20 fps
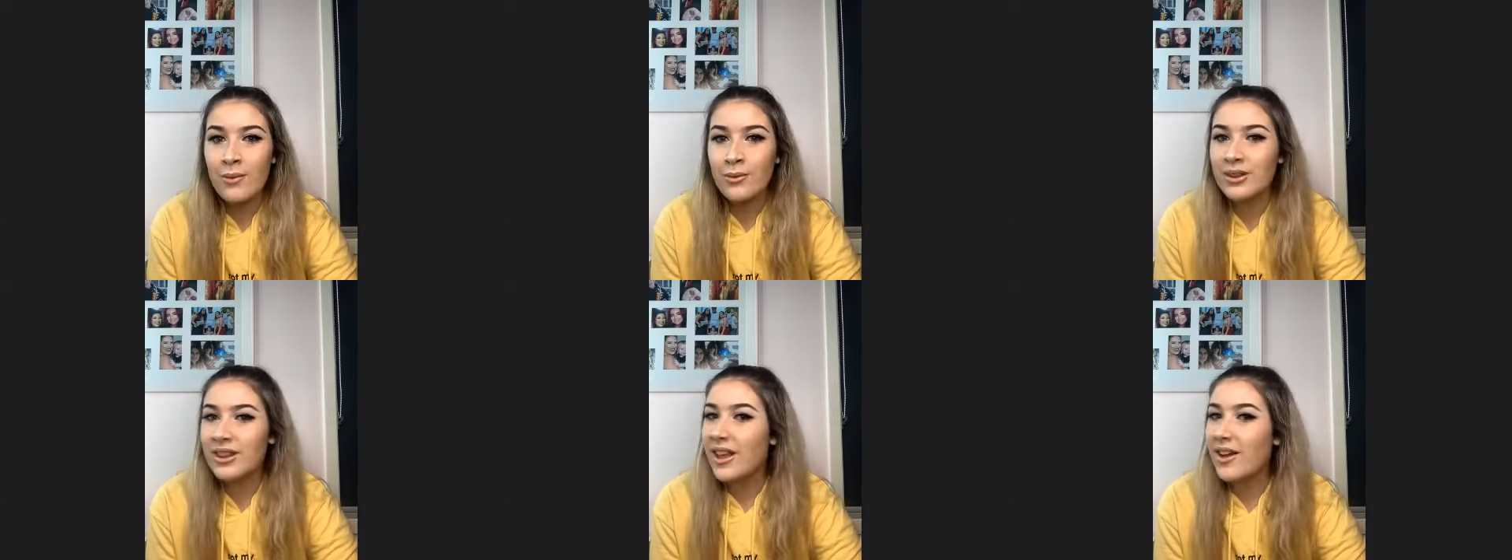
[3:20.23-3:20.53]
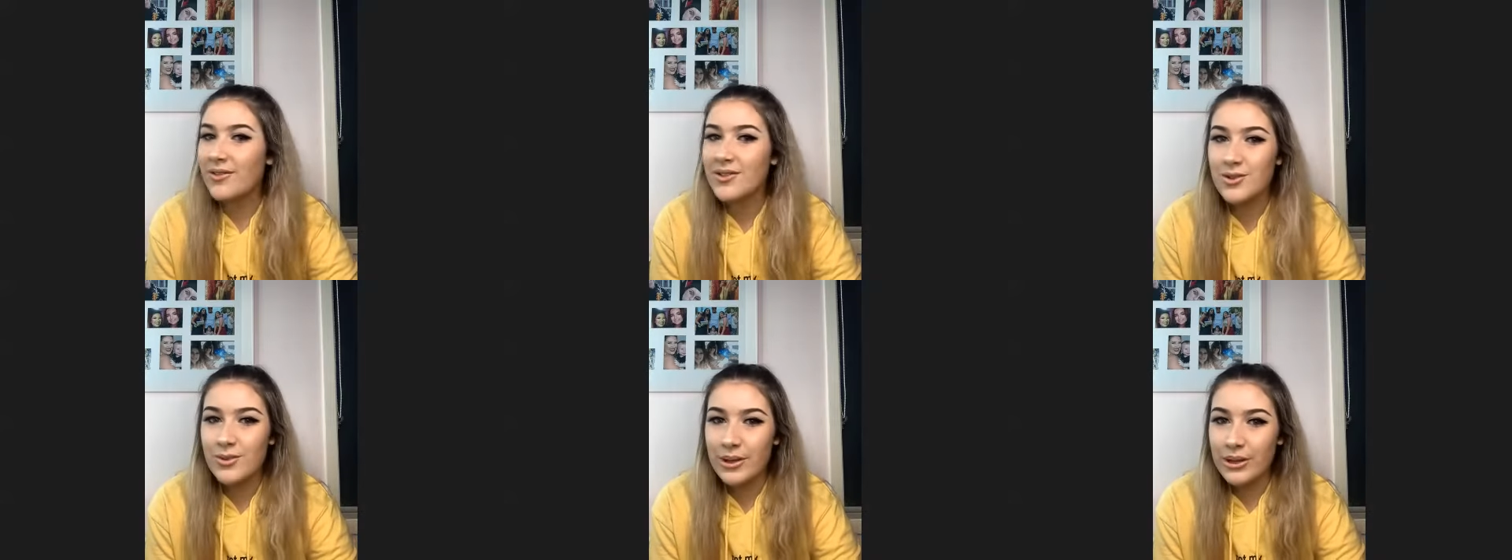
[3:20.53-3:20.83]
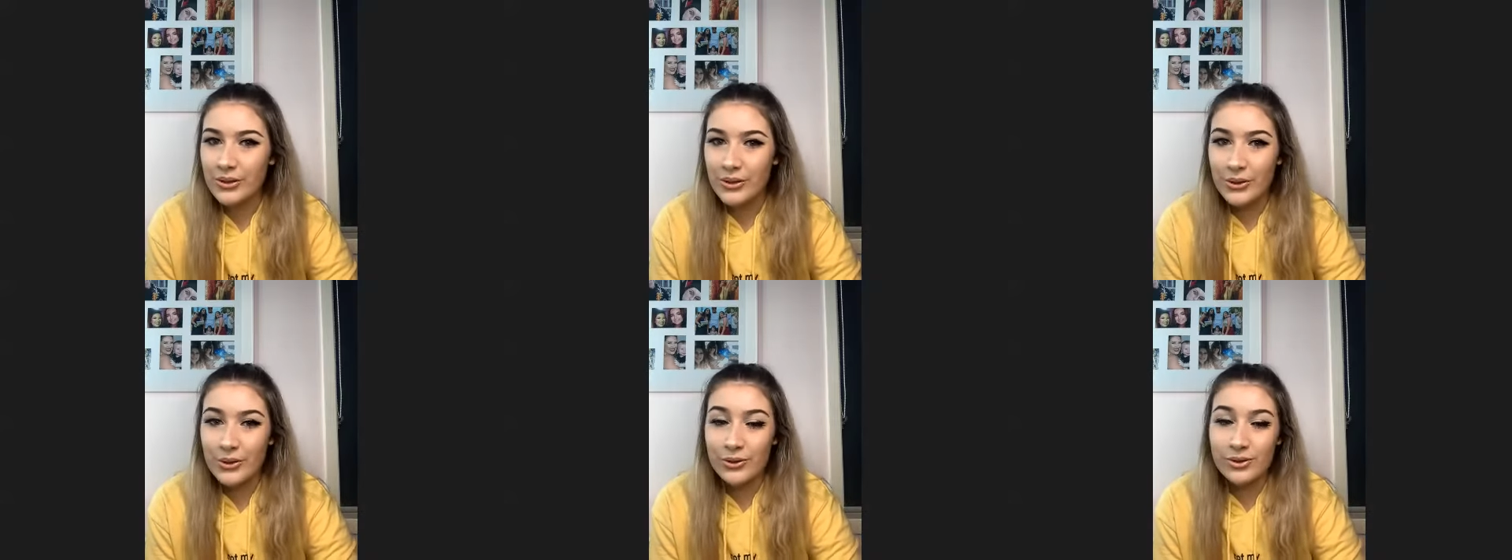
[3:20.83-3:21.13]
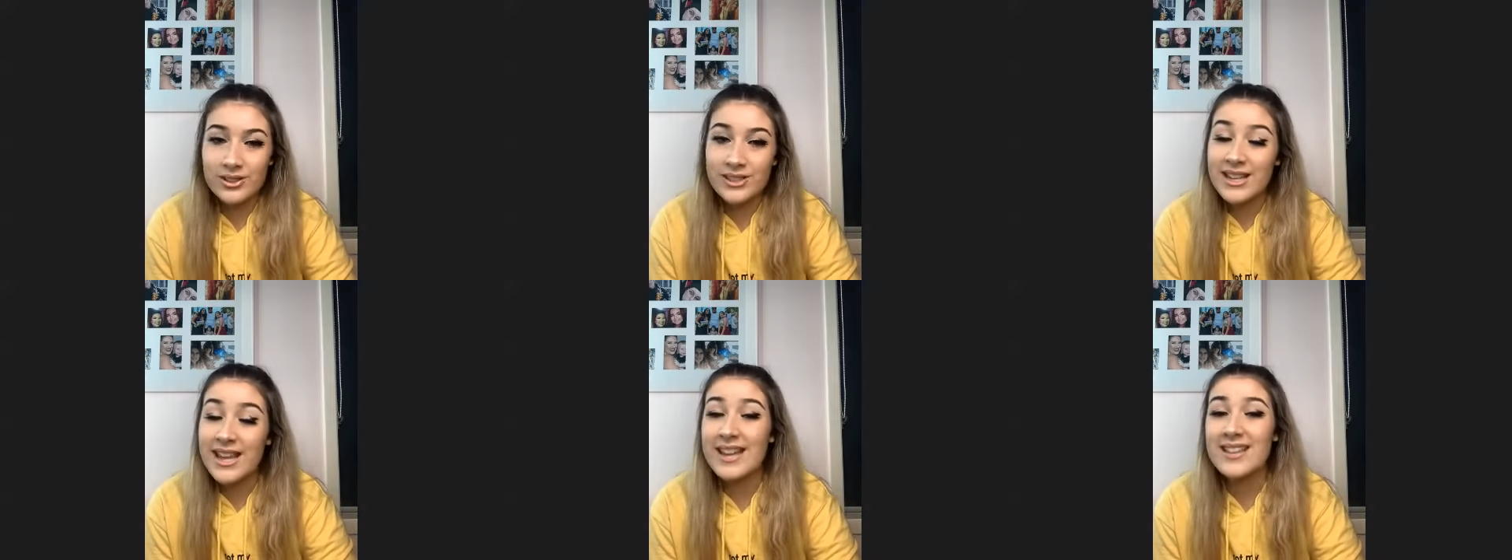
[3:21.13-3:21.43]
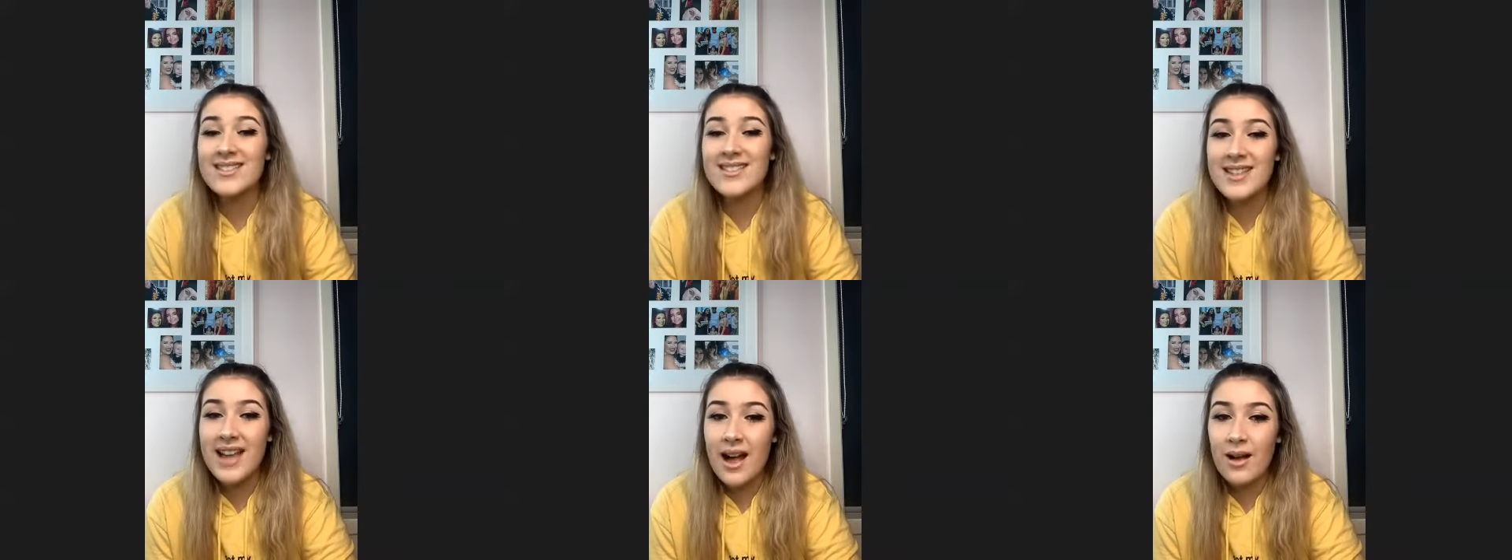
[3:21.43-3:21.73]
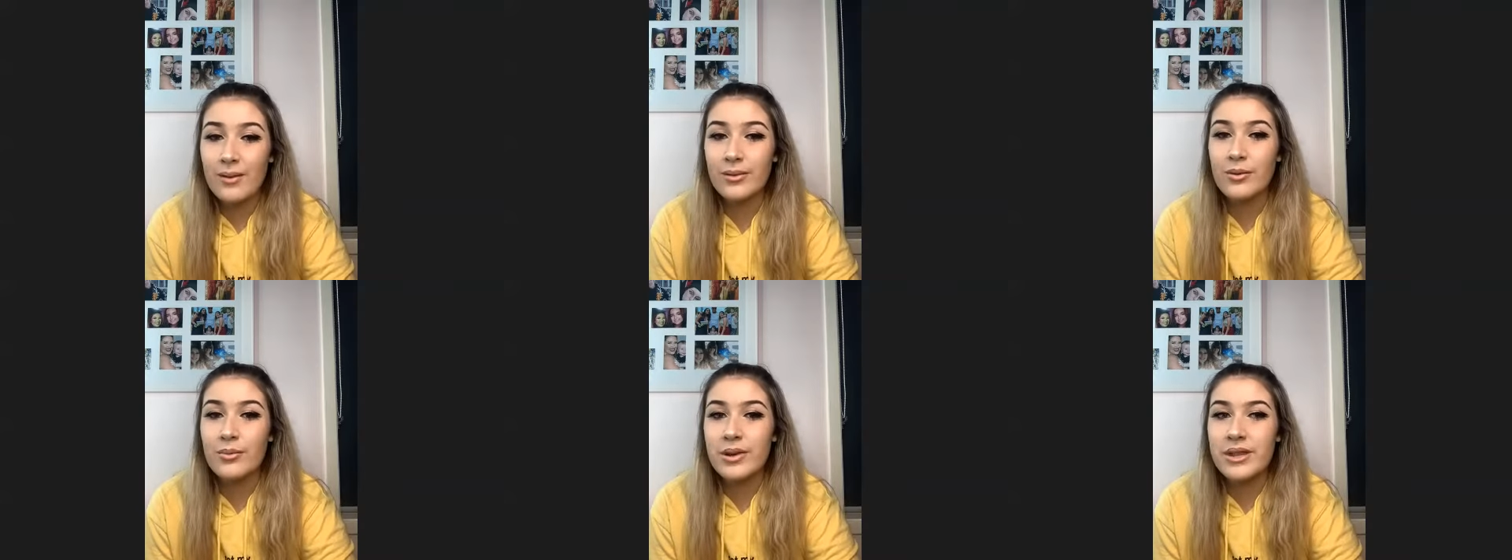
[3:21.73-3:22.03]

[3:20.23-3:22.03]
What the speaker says: would love to include on the next album,